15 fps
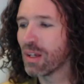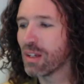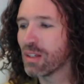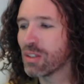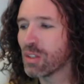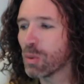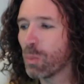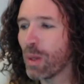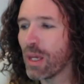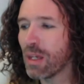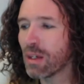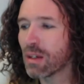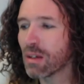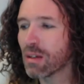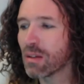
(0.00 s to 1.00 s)
to
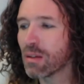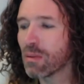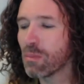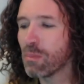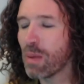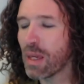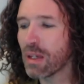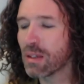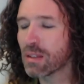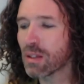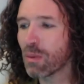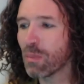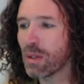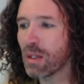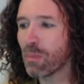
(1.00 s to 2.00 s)
bake bake
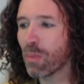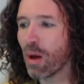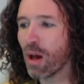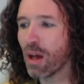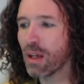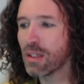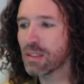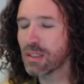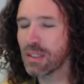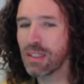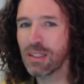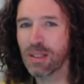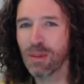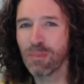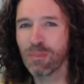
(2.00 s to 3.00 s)
so many pies and
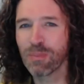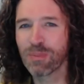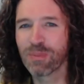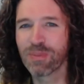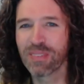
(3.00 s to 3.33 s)
eat them.